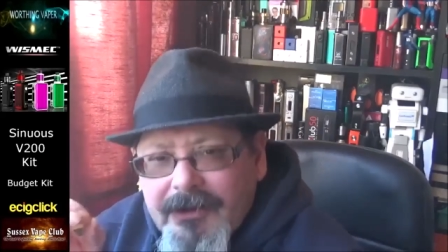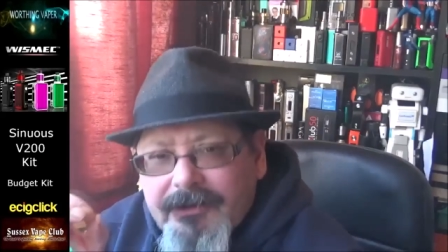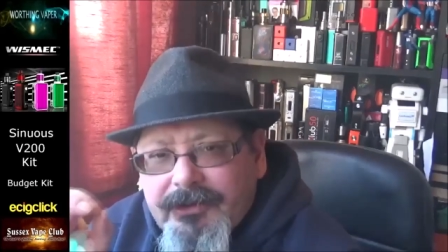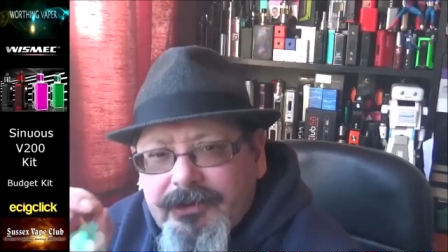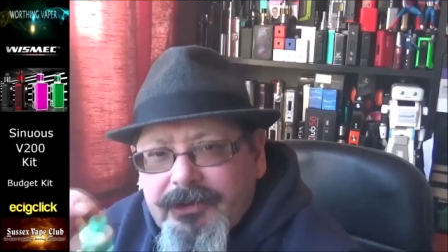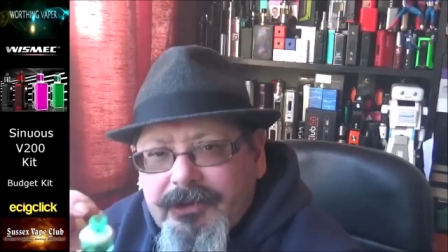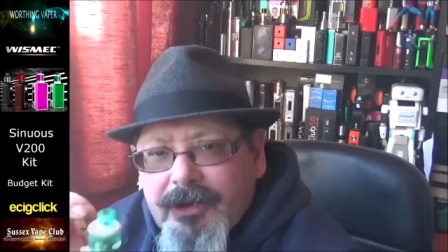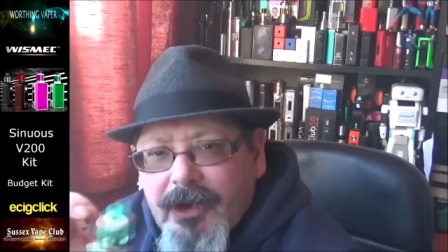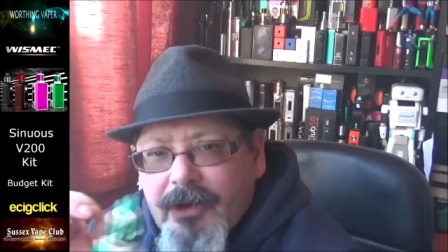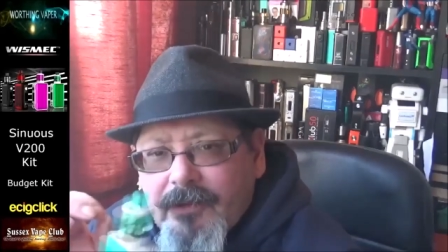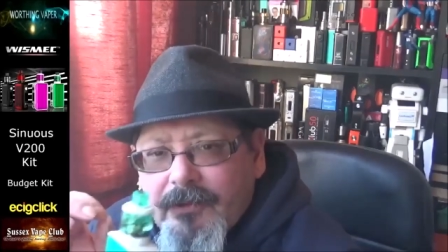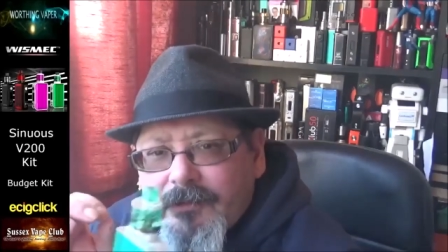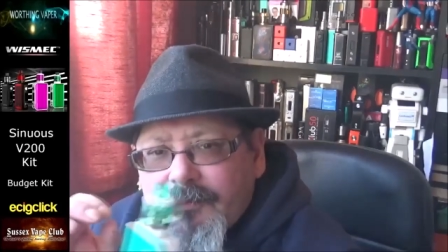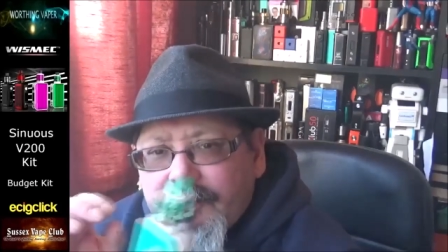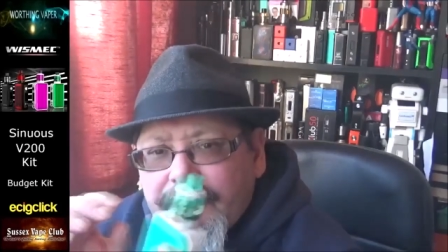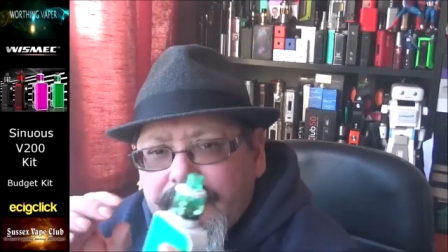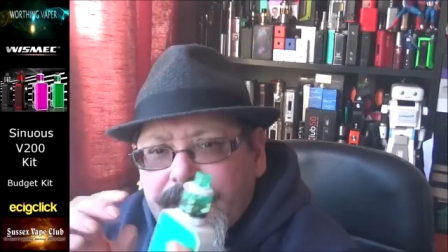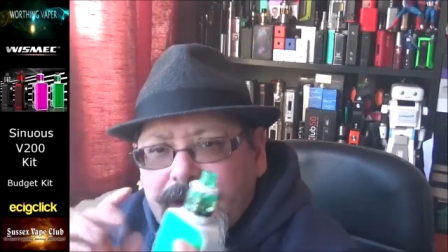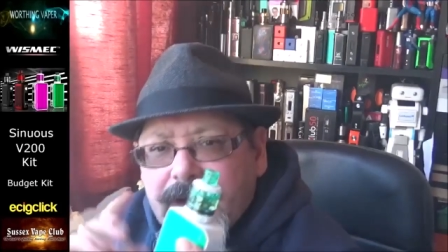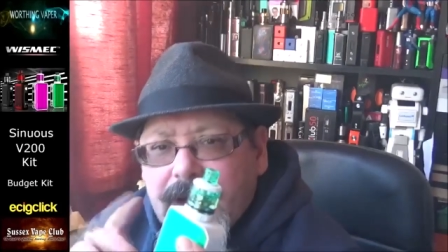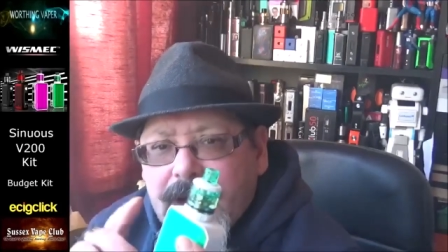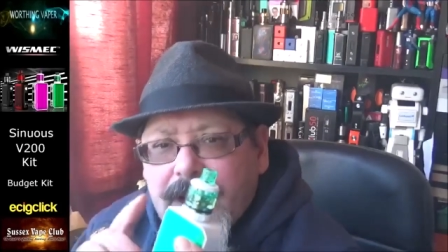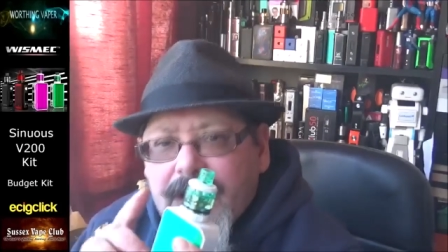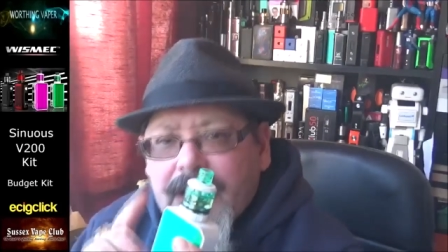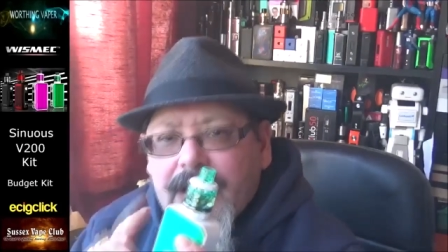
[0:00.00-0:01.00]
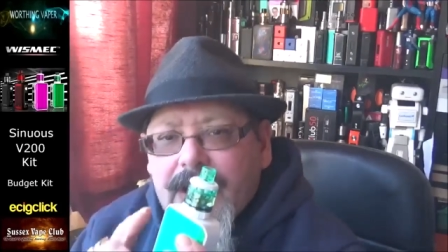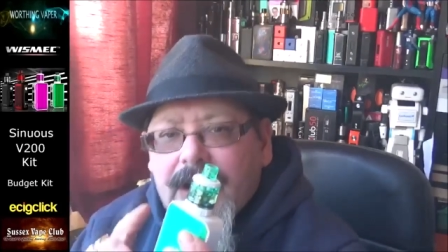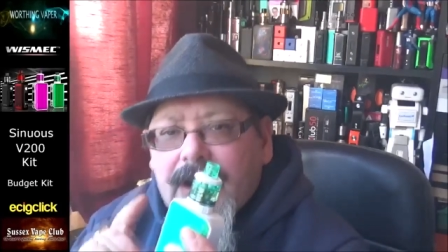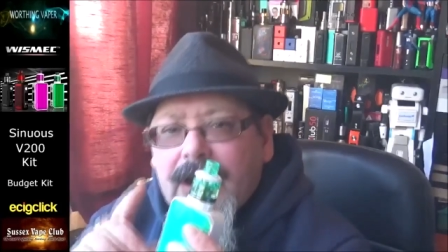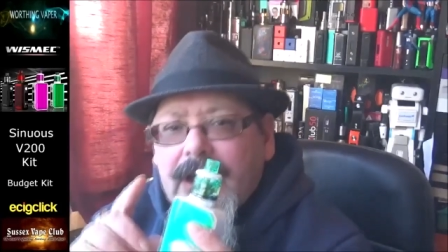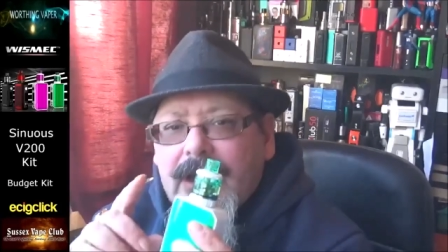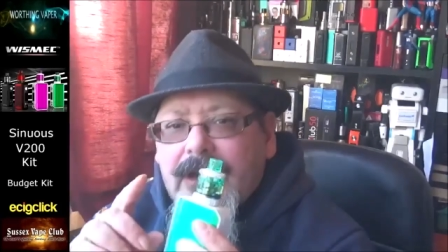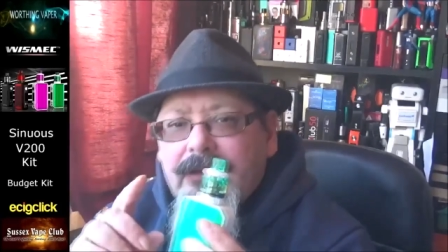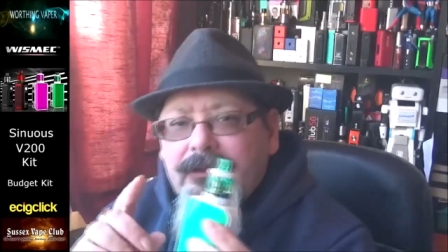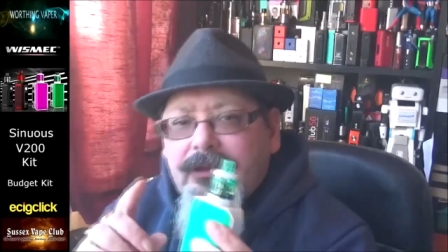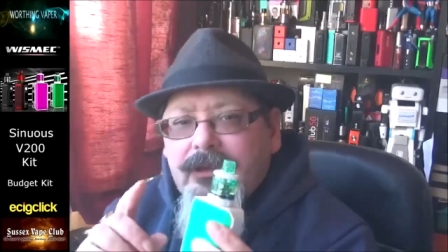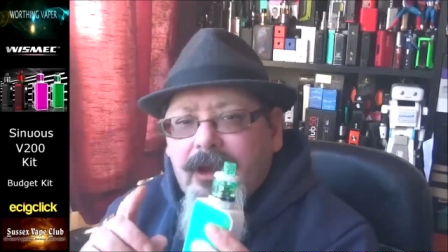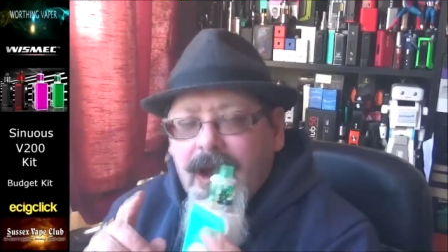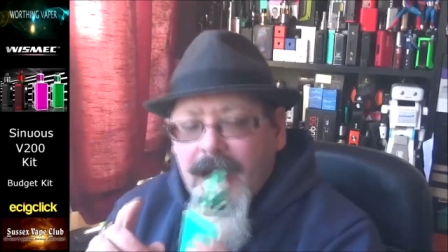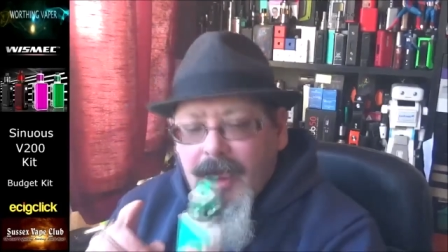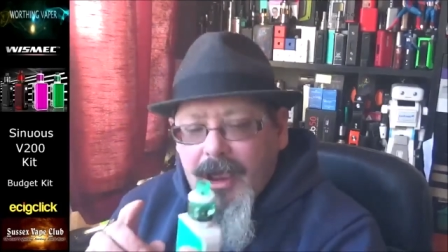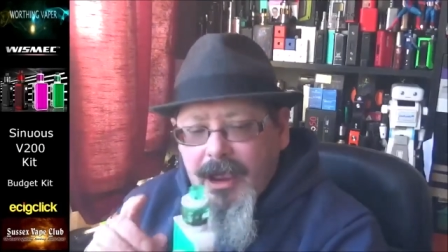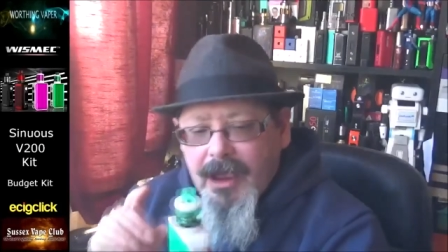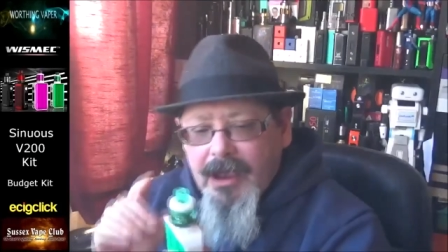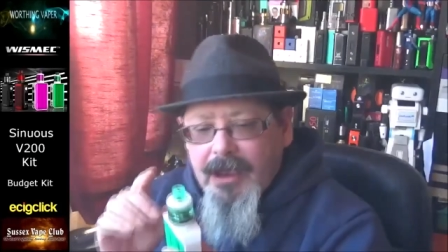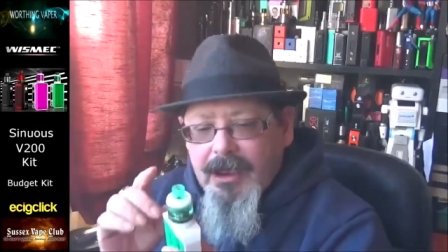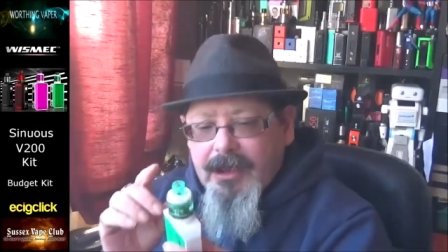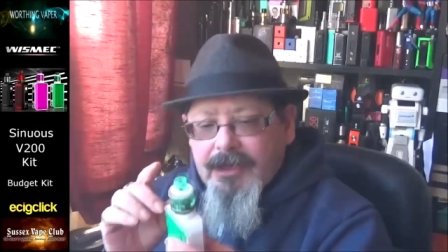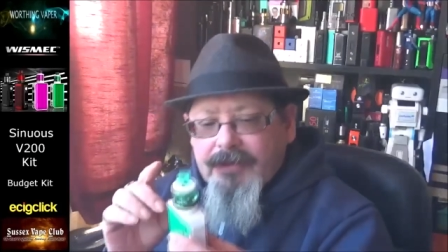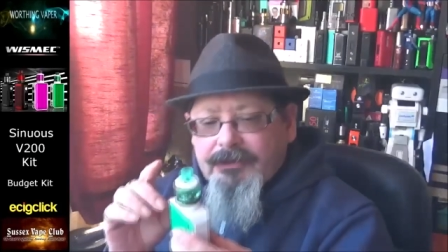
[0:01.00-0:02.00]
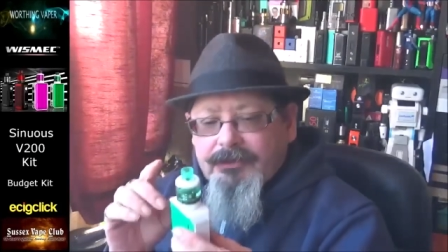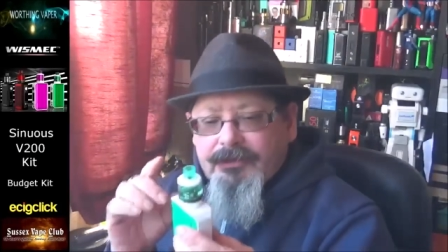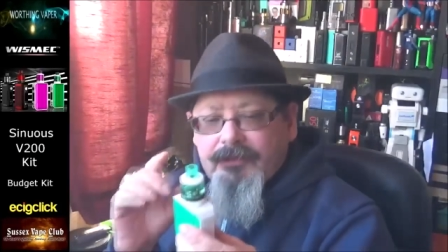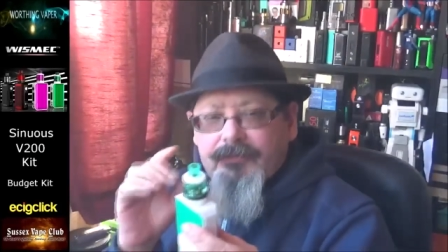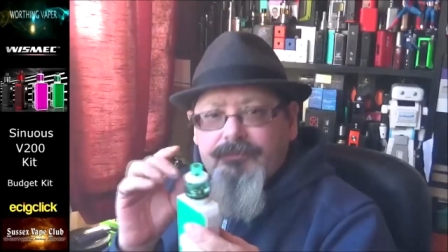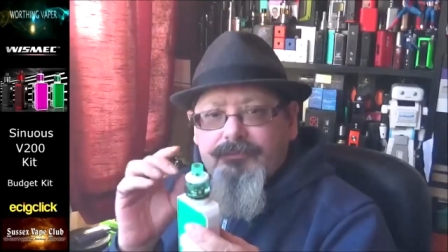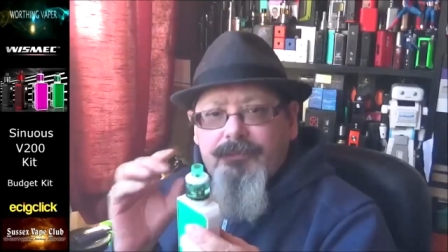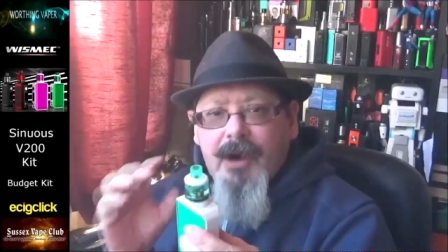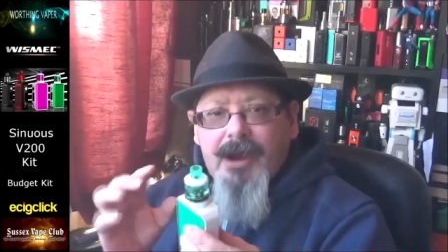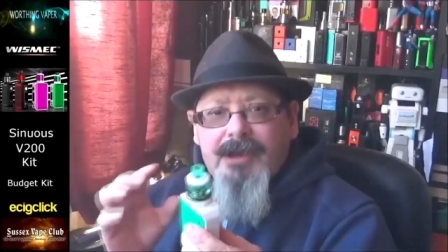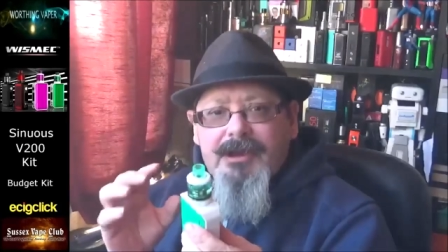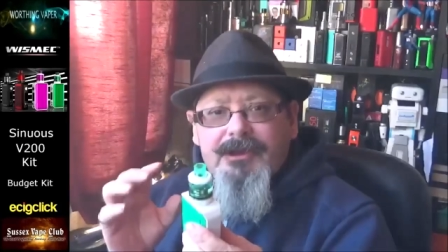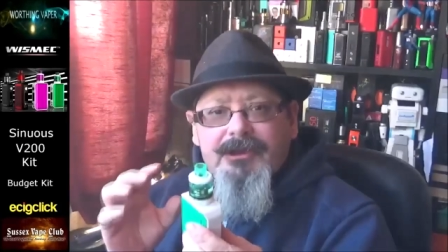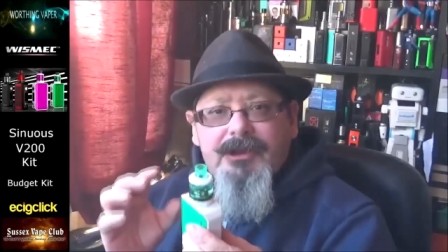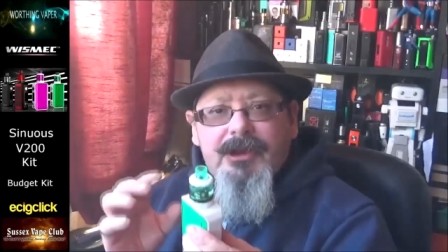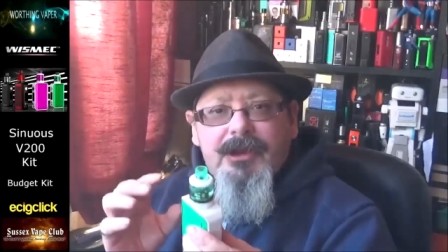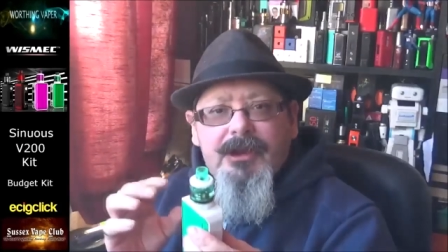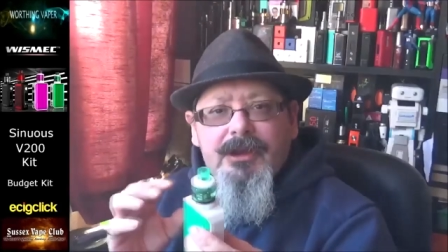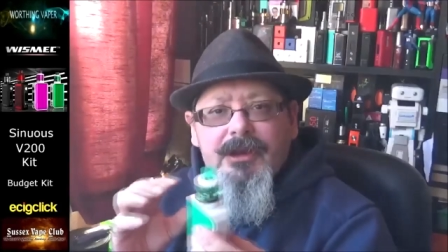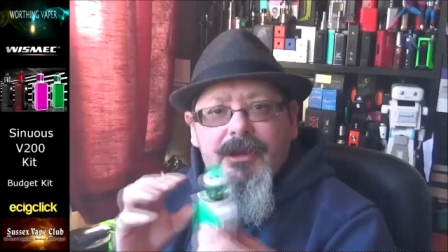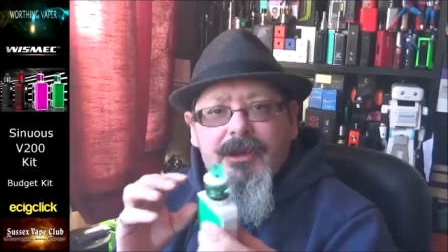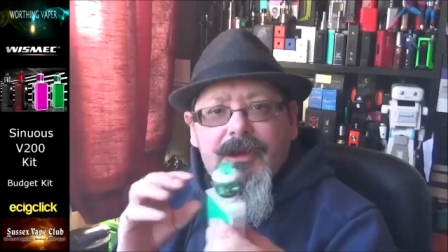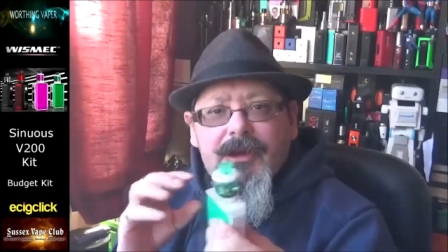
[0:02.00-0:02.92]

itself that's in this is rated